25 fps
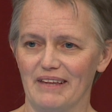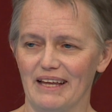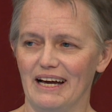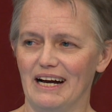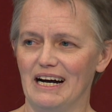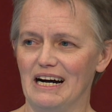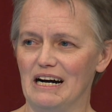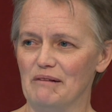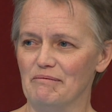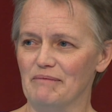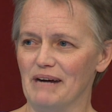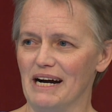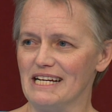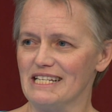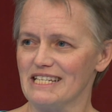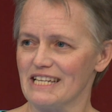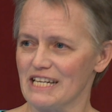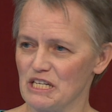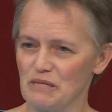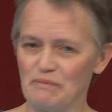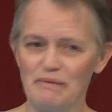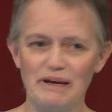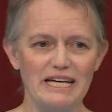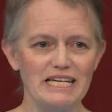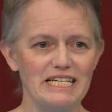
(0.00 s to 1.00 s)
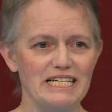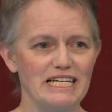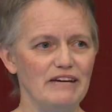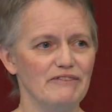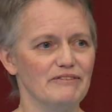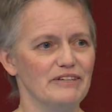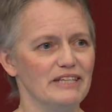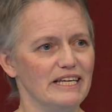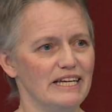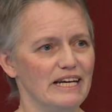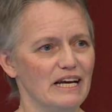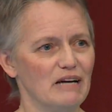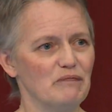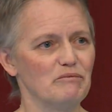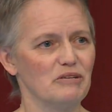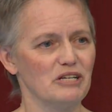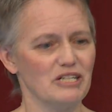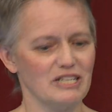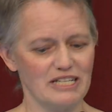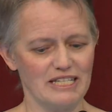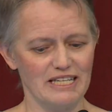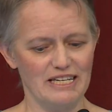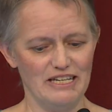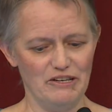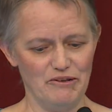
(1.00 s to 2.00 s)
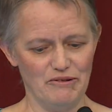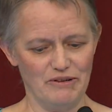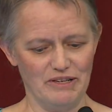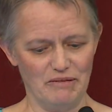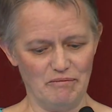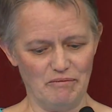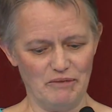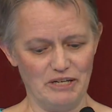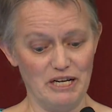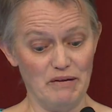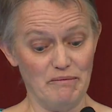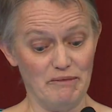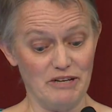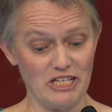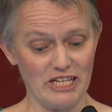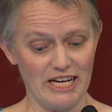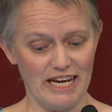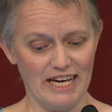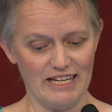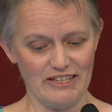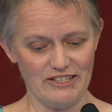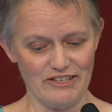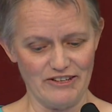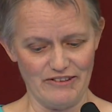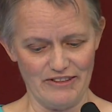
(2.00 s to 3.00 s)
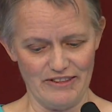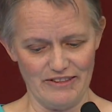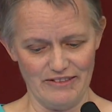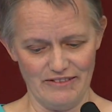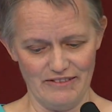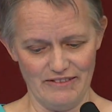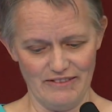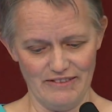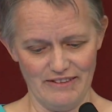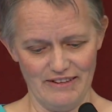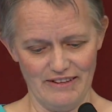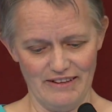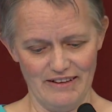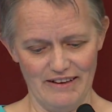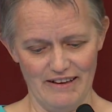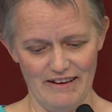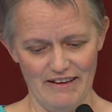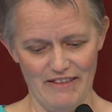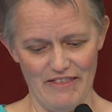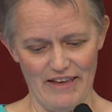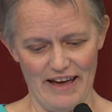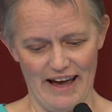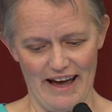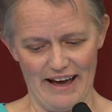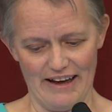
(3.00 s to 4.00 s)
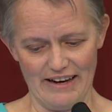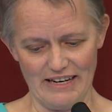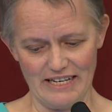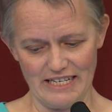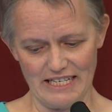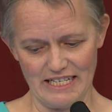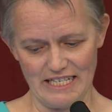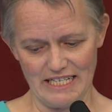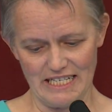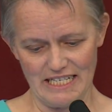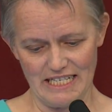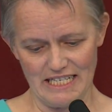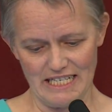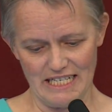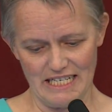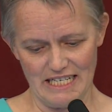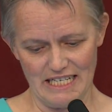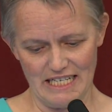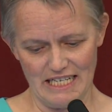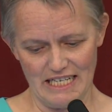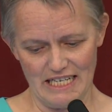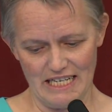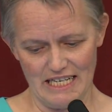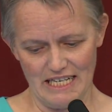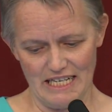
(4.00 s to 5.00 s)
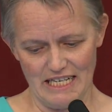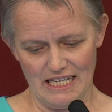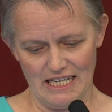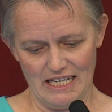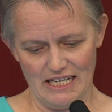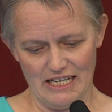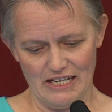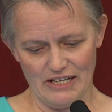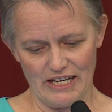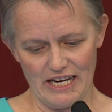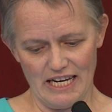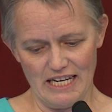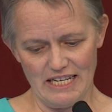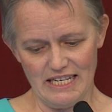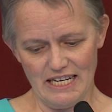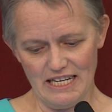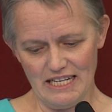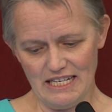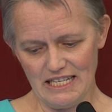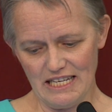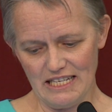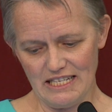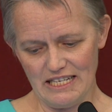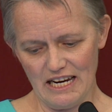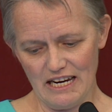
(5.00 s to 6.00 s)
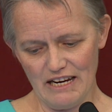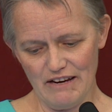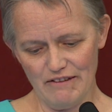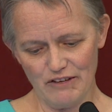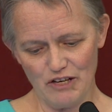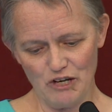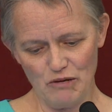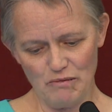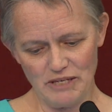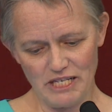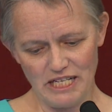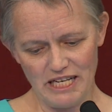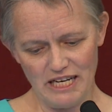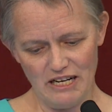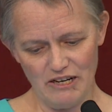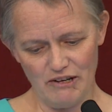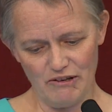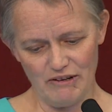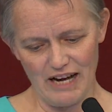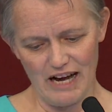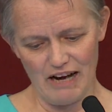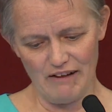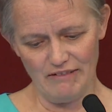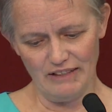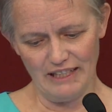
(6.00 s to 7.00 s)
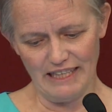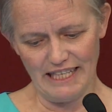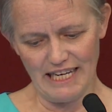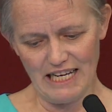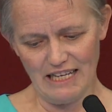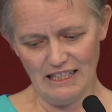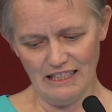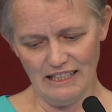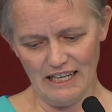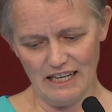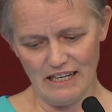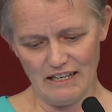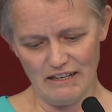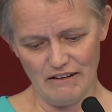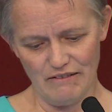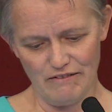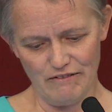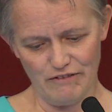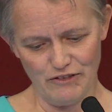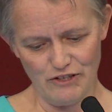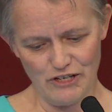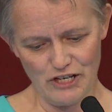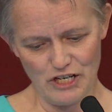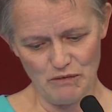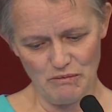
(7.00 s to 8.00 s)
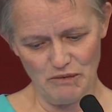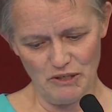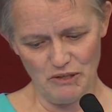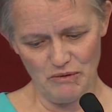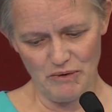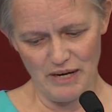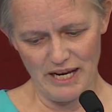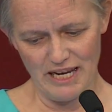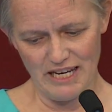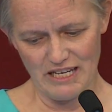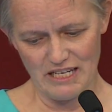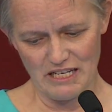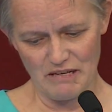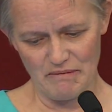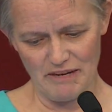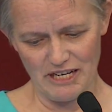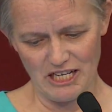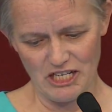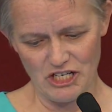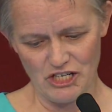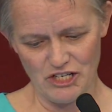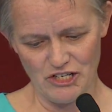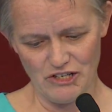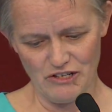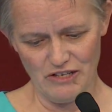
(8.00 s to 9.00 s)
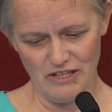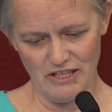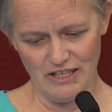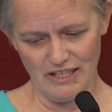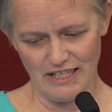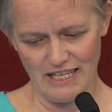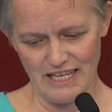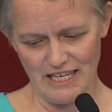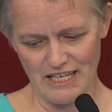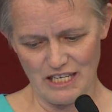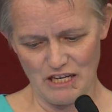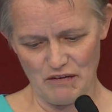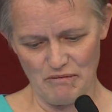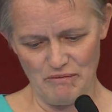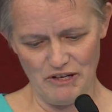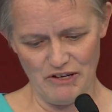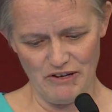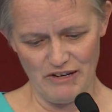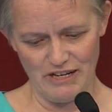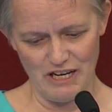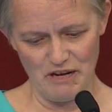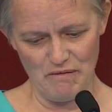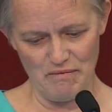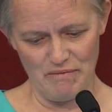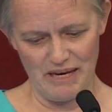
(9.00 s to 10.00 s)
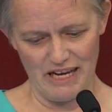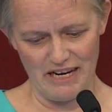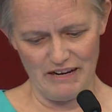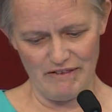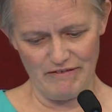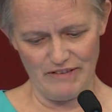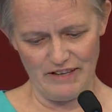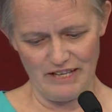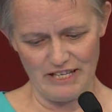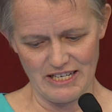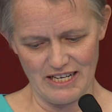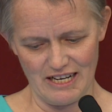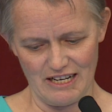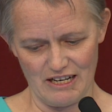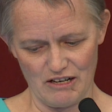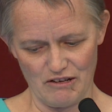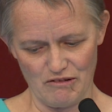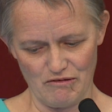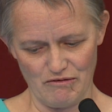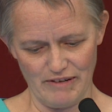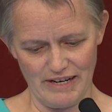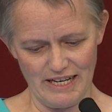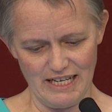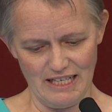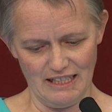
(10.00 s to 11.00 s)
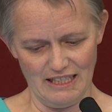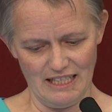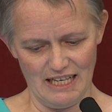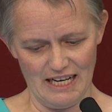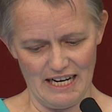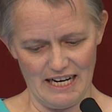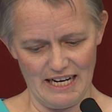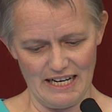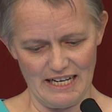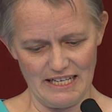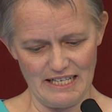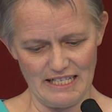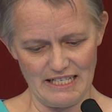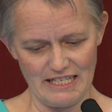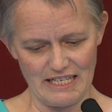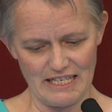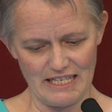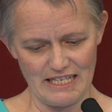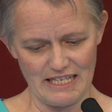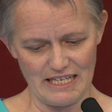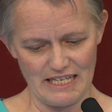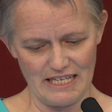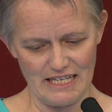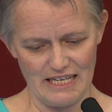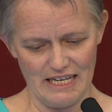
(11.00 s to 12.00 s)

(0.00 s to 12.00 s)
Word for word: Um, I suspect, given the numbers, that you can pretty much answer that. Okay, does the City of Cupertino have legal and enforceable ways to make sure that these community benefits are realized?